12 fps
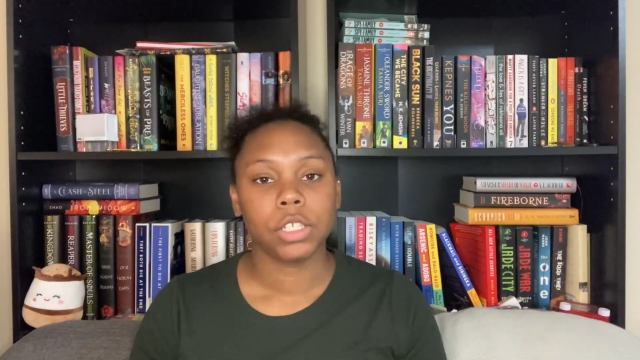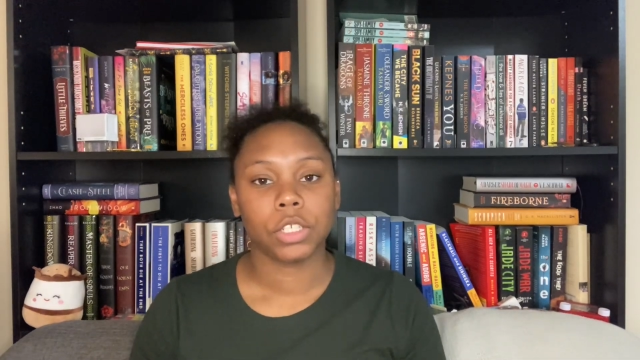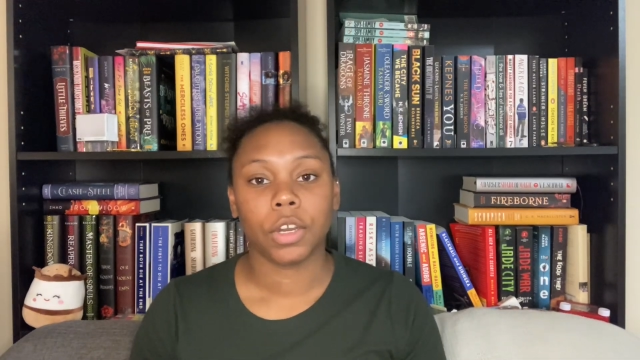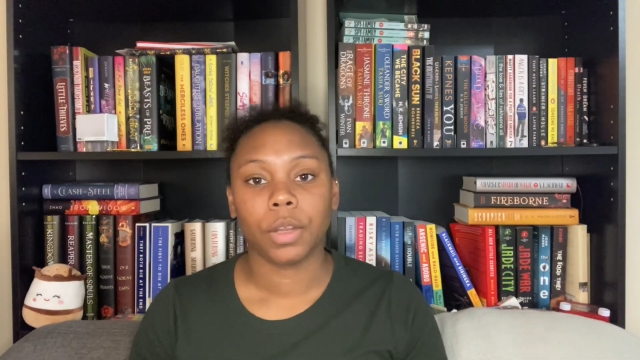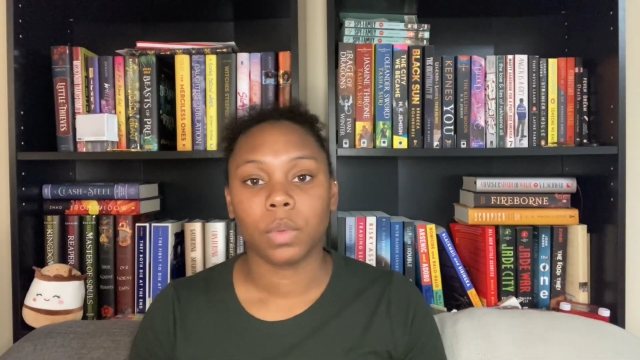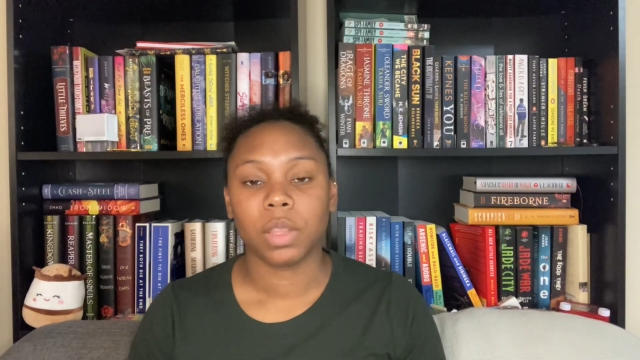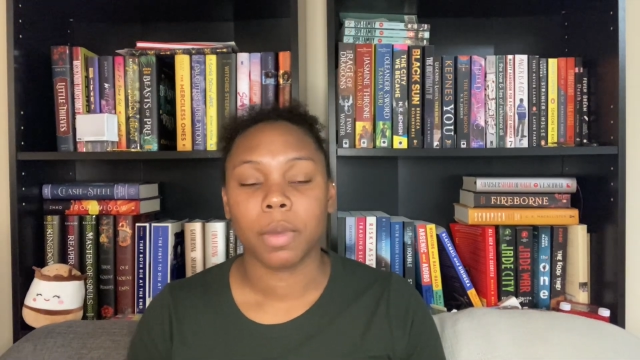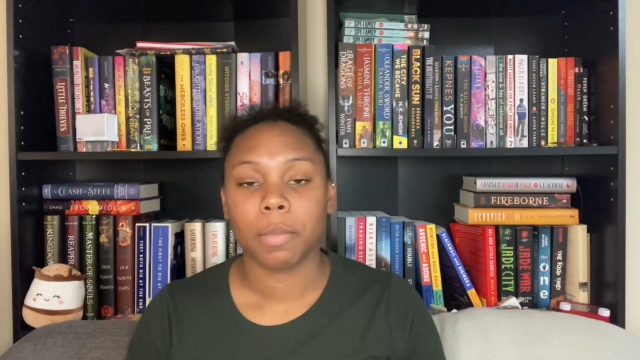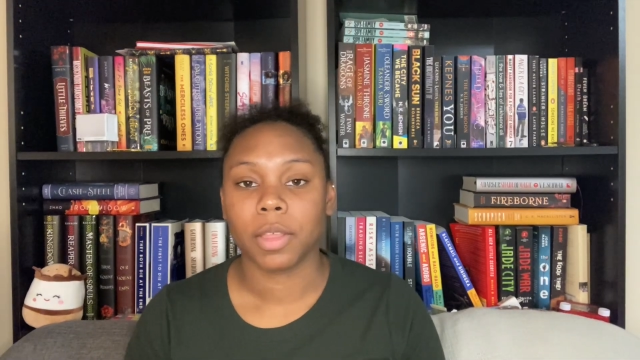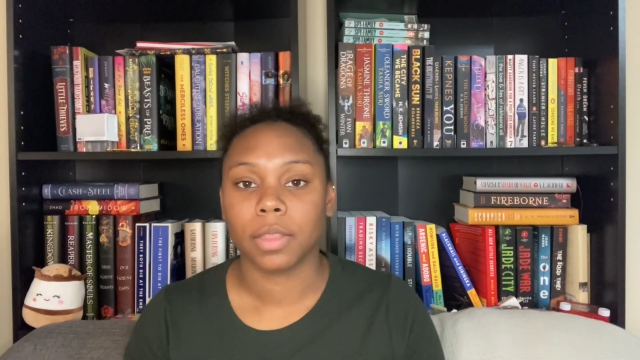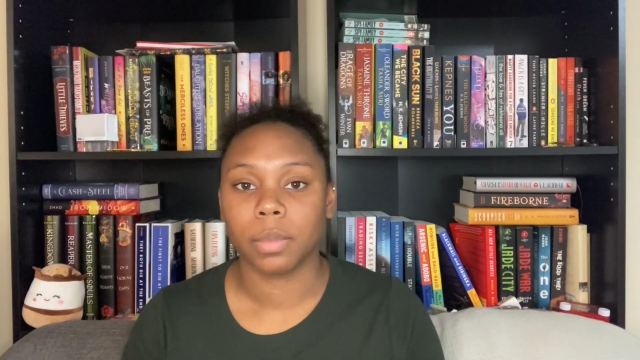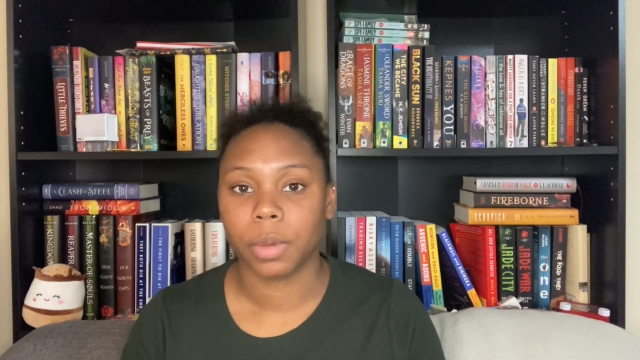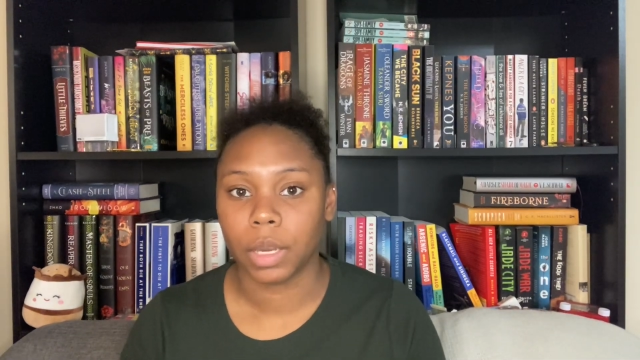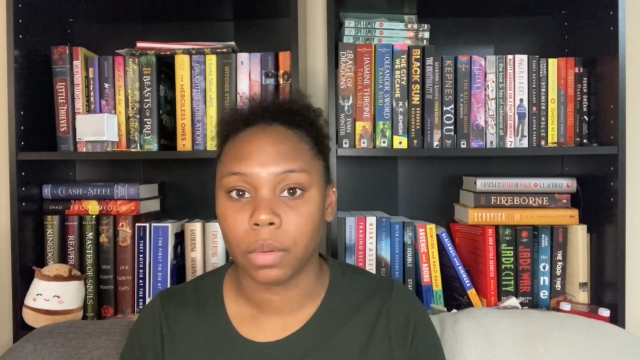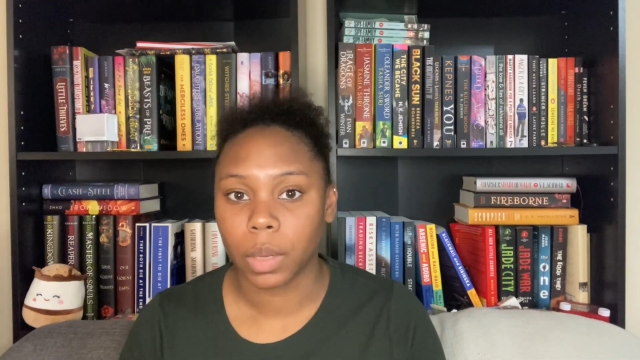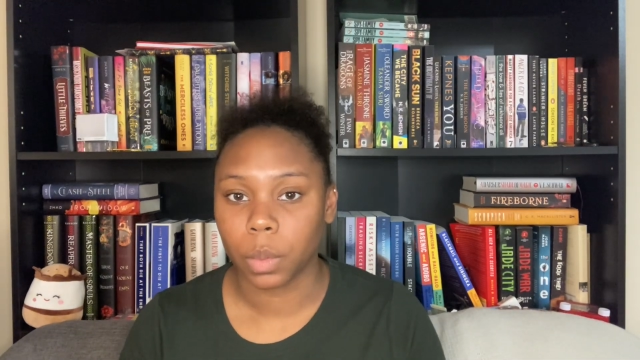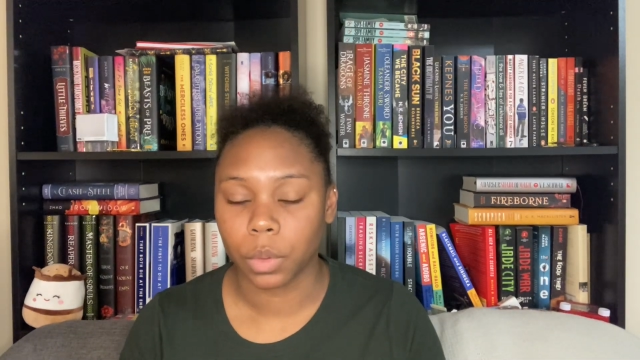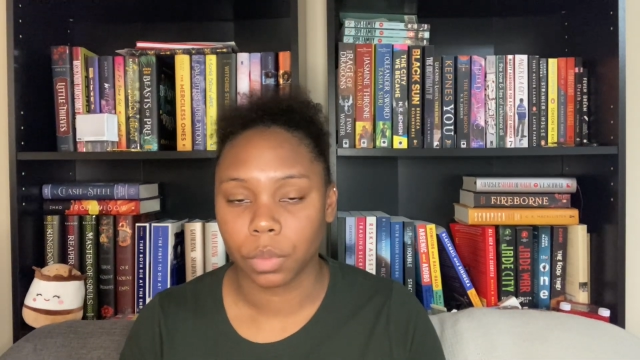Starting with my monthly buddy
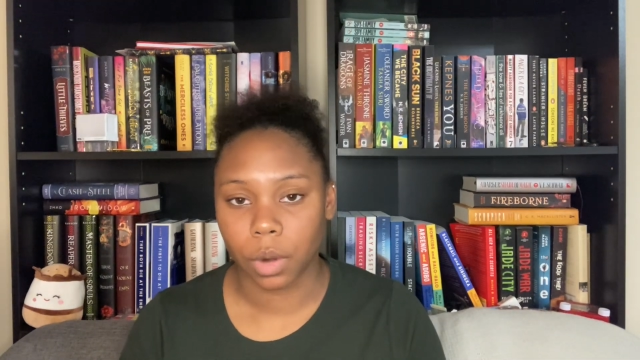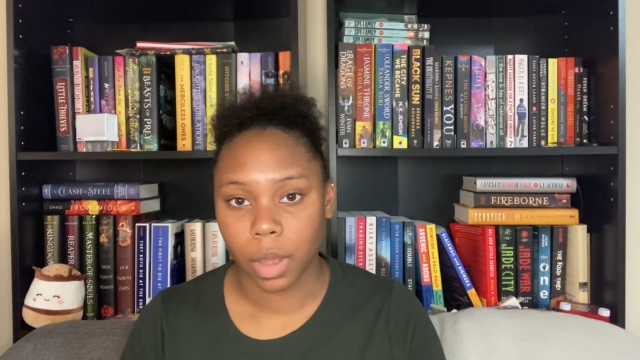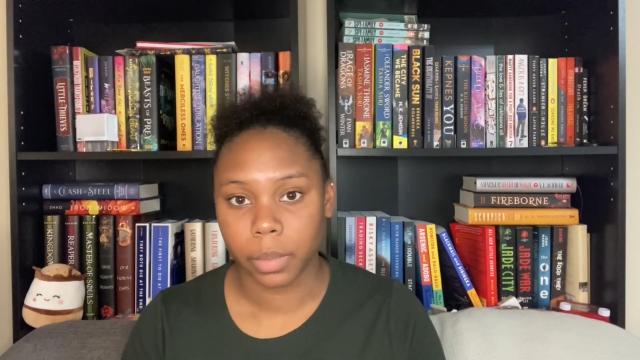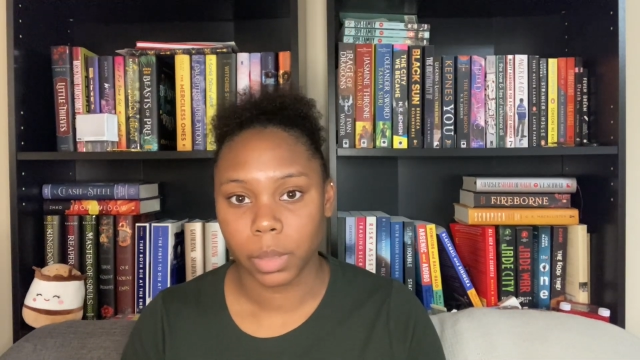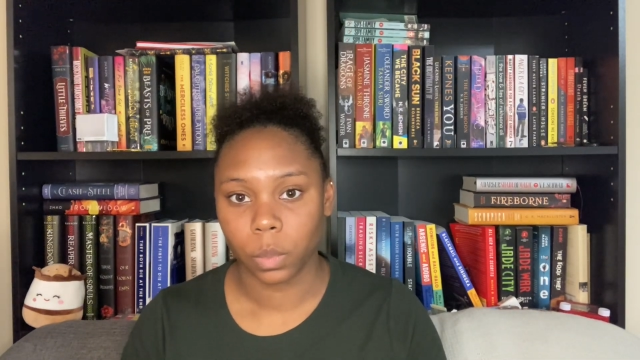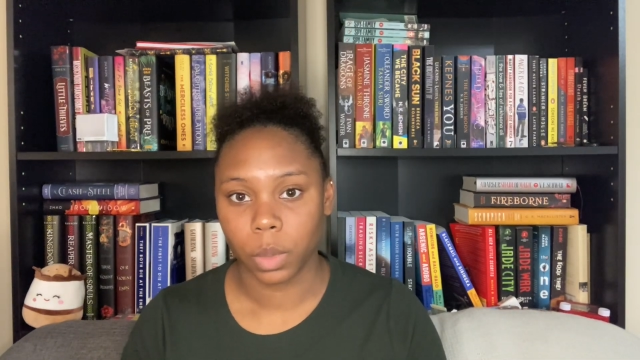read with Robin,